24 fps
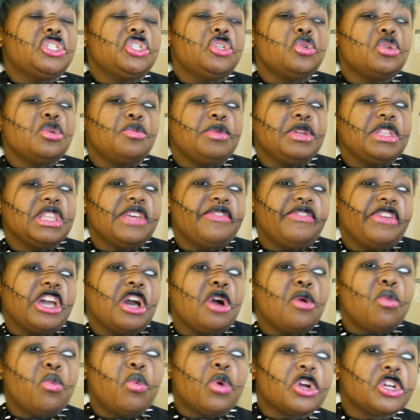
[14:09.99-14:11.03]
You could be living
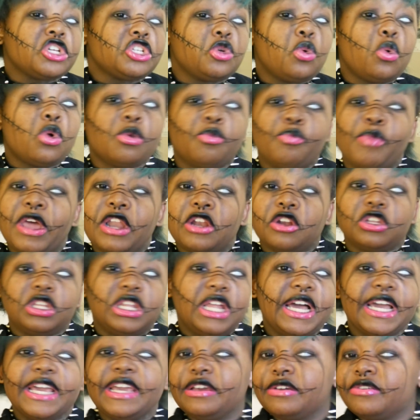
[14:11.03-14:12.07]
a worse or better
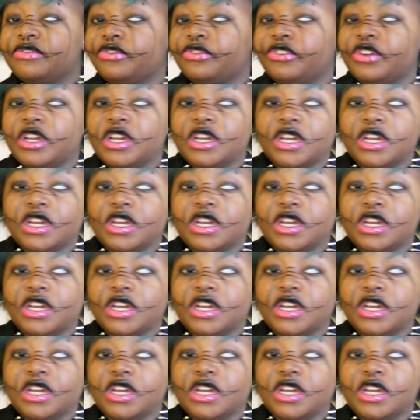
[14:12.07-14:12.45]
life.